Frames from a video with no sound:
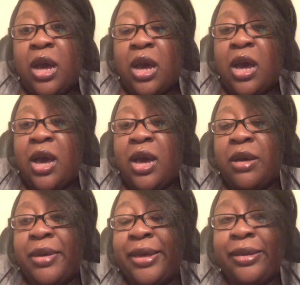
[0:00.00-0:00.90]

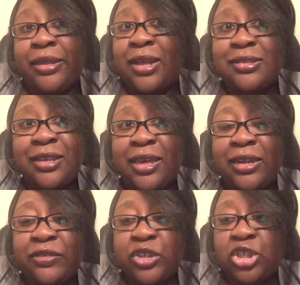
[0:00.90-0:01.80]
And that's the
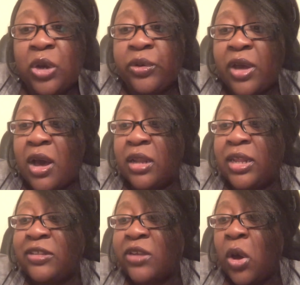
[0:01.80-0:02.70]
end of the show, y'all.
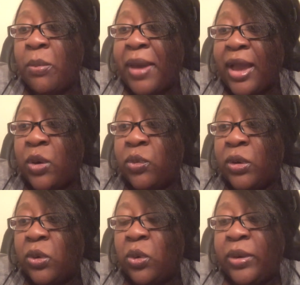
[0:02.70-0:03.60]
Let's go back
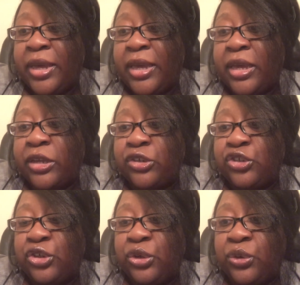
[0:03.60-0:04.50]
real quick
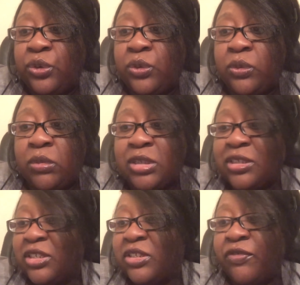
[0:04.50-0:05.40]
to, this
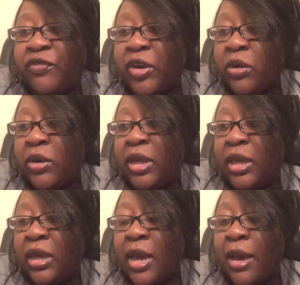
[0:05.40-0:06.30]
is just a
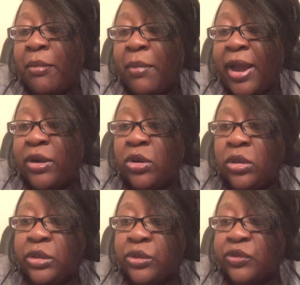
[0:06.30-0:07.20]
very minor
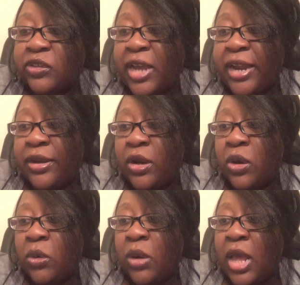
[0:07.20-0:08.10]
little side
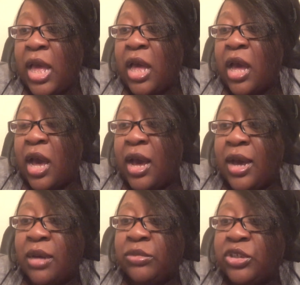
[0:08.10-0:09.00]
note,
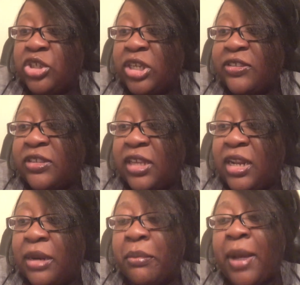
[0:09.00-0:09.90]
to
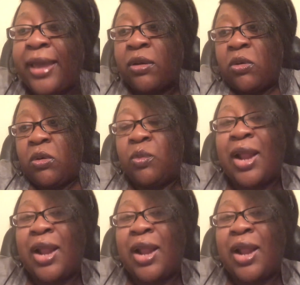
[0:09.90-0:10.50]
Justine and Michael.